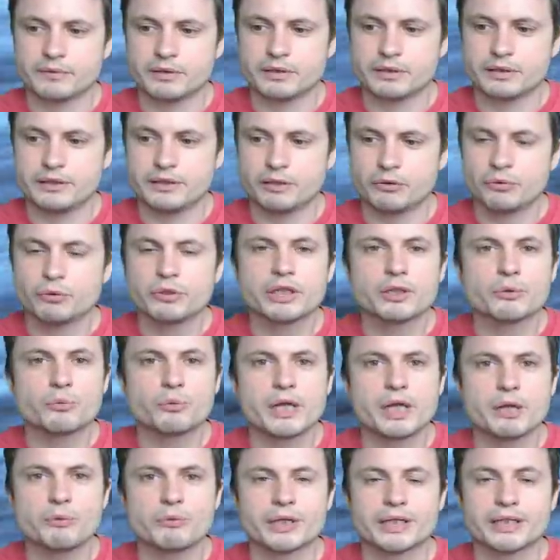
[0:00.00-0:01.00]
the only
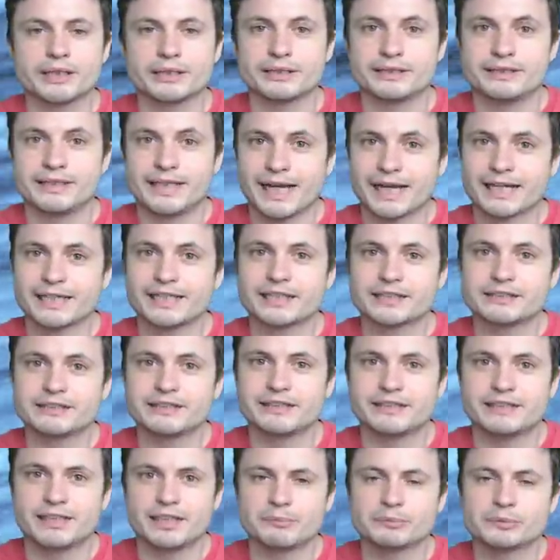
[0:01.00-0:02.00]
way we can technically
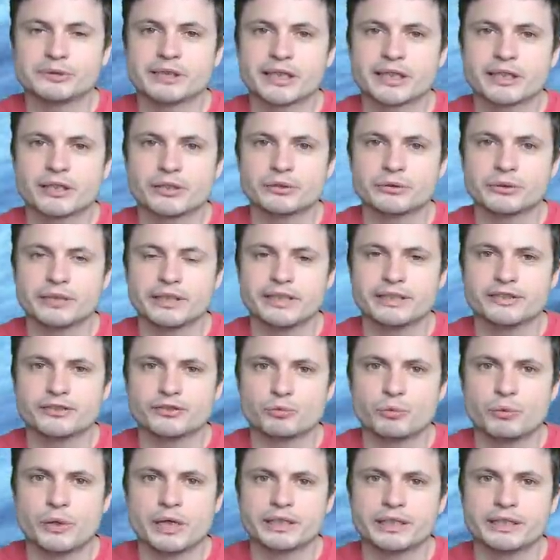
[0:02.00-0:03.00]
see a black hole
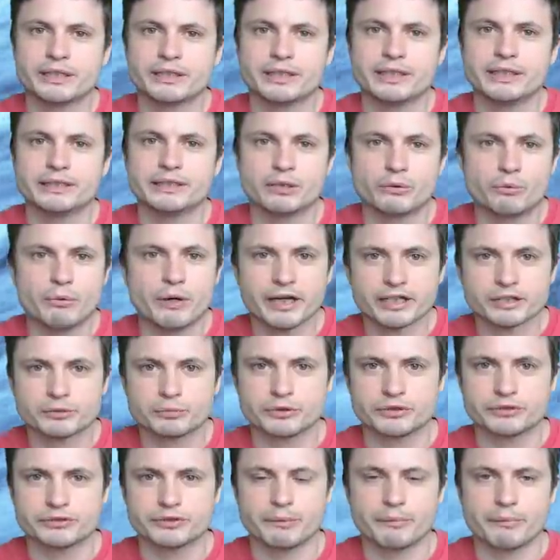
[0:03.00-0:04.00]
is when it interacts
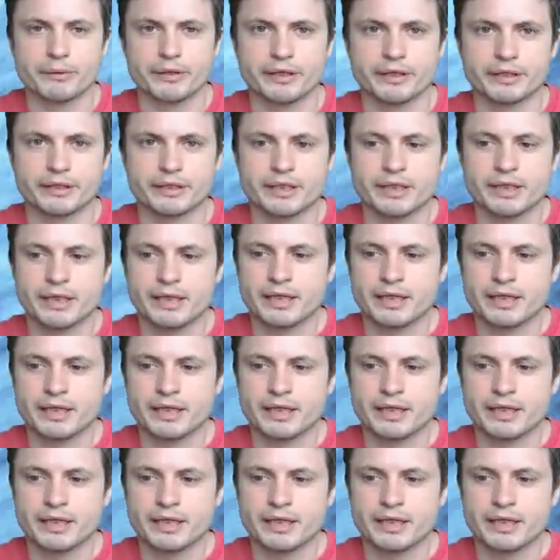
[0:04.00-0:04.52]
with something.